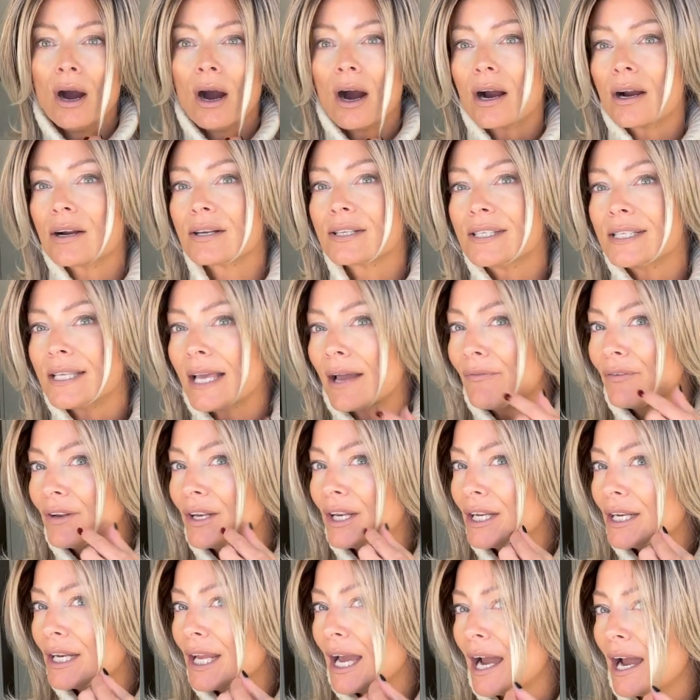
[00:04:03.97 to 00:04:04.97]
are seven
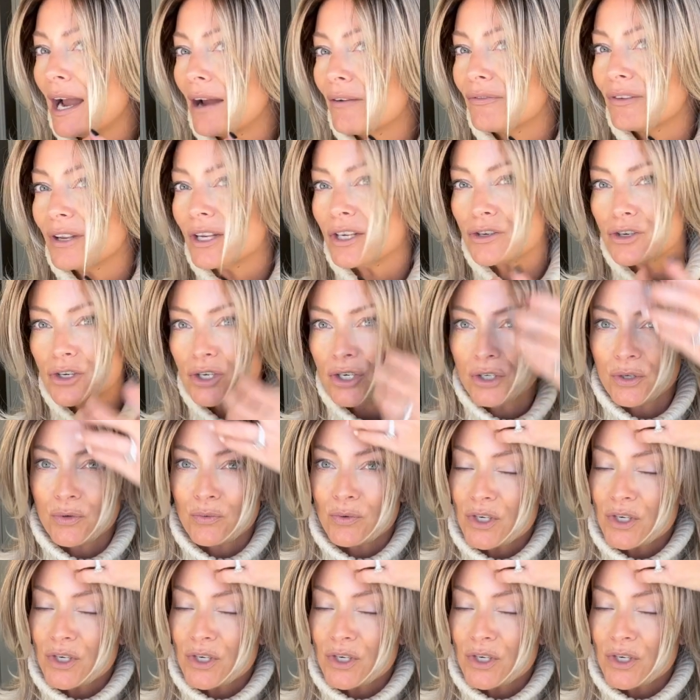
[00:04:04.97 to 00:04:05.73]
and a half inches,